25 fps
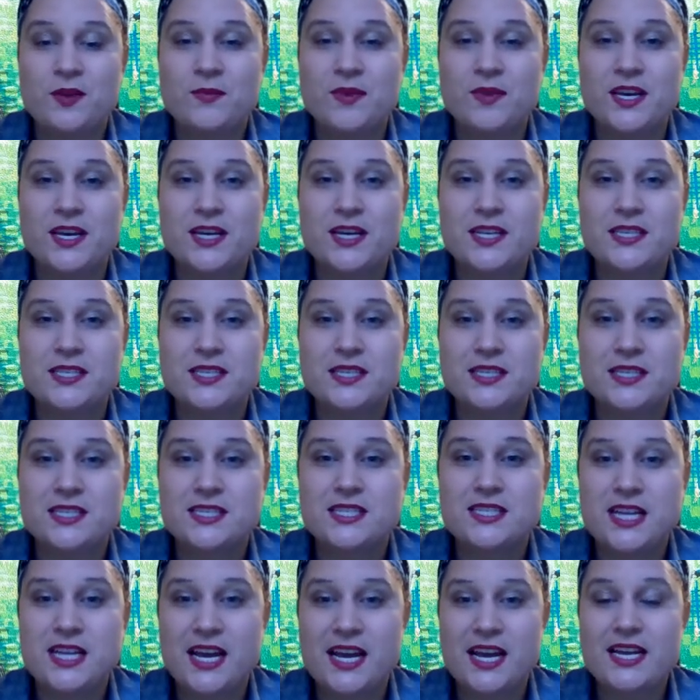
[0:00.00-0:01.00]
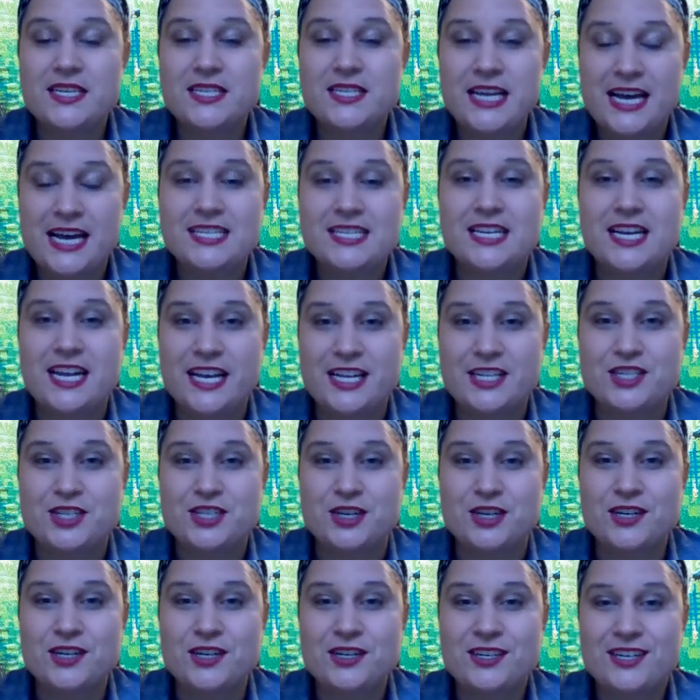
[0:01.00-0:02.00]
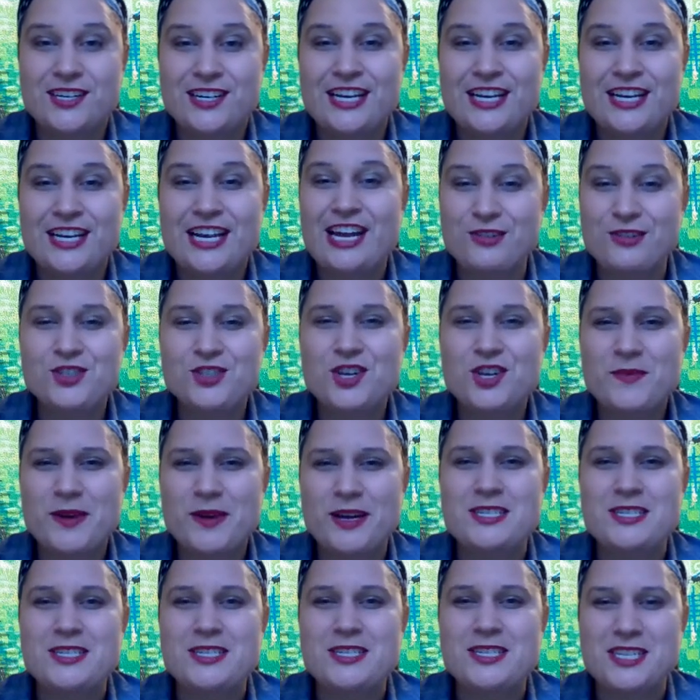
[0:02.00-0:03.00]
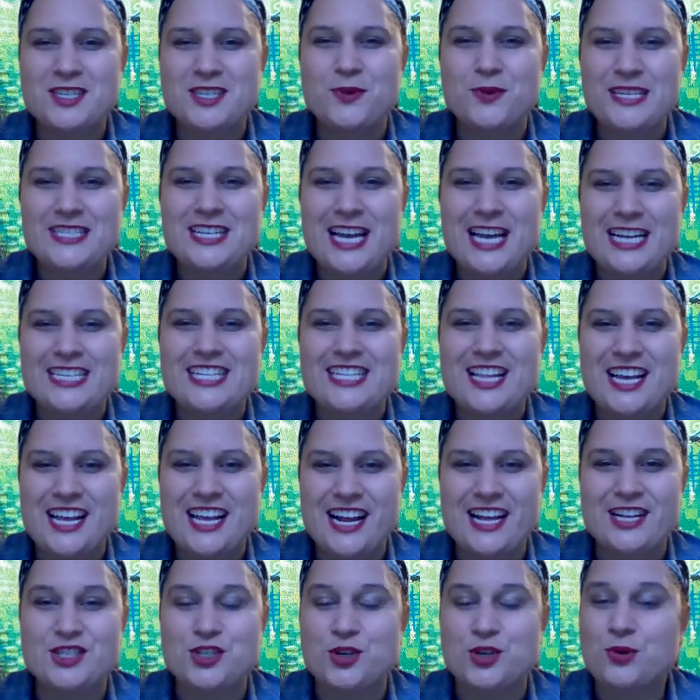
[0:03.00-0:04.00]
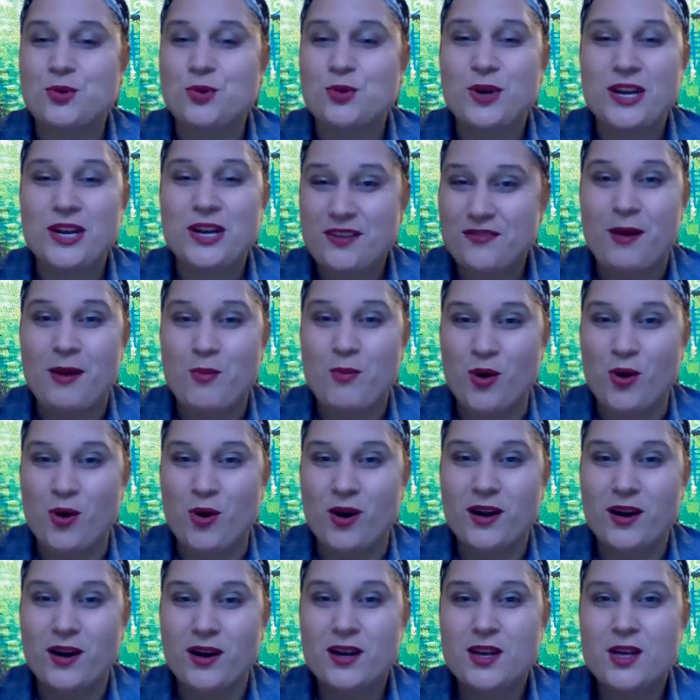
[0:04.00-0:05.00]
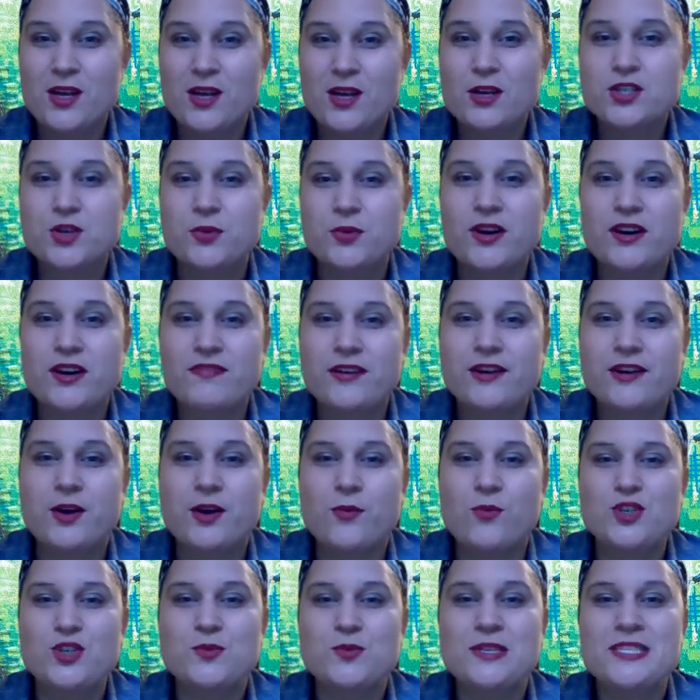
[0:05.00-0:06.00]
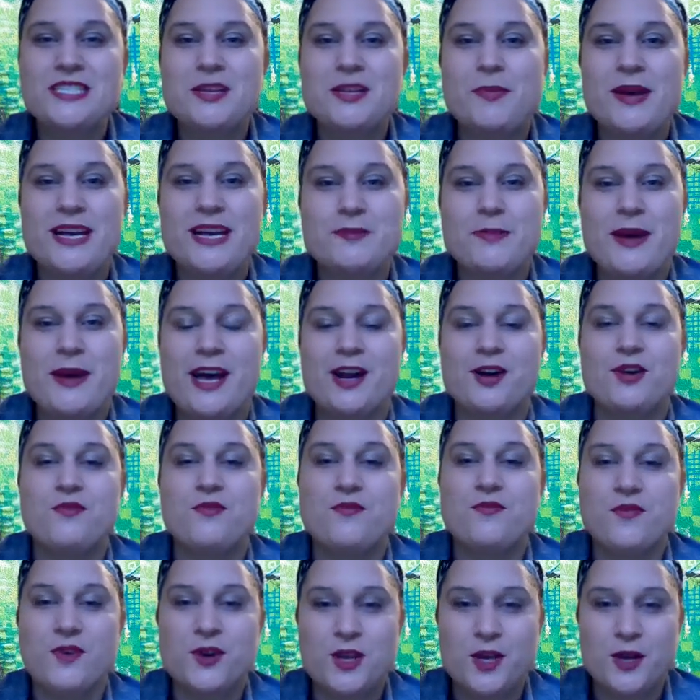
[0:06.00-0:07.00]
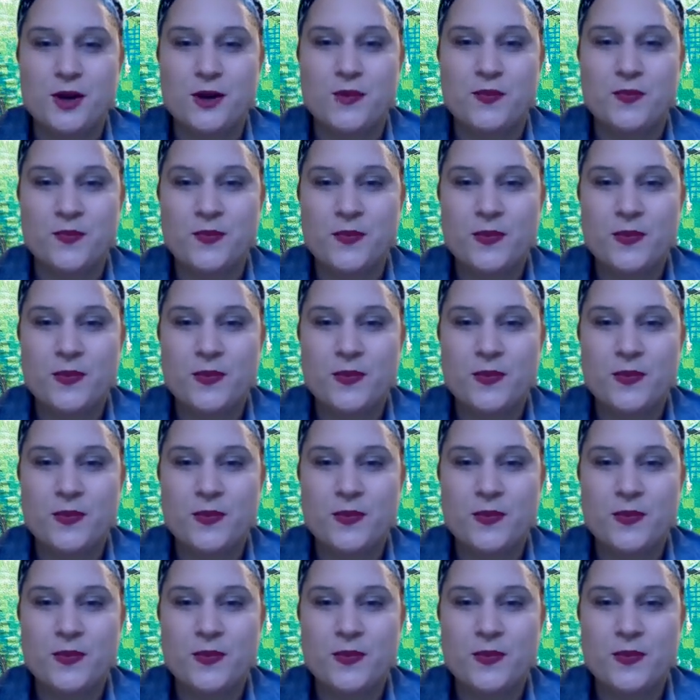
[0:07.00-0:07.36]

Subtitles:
because science has an answer, and usually about 6 ways to get to that answer, if not more. So we're going to figure out which one's the best pattern for you.